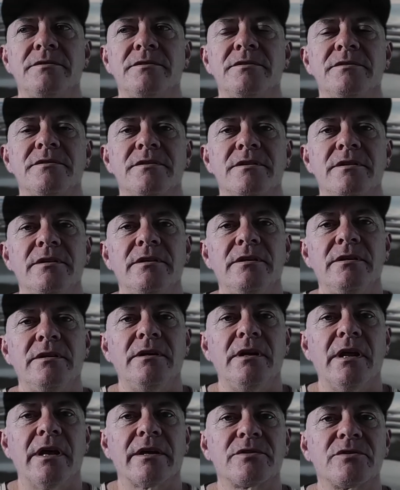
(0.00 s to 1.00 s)
This is
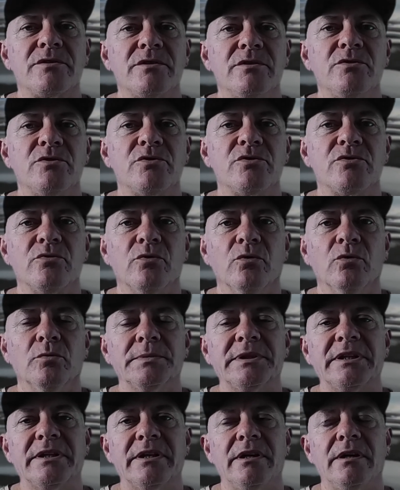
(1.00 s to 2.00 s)
the next
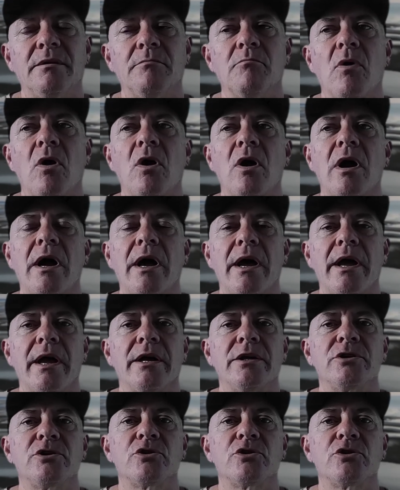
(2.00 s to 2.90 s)
installment in my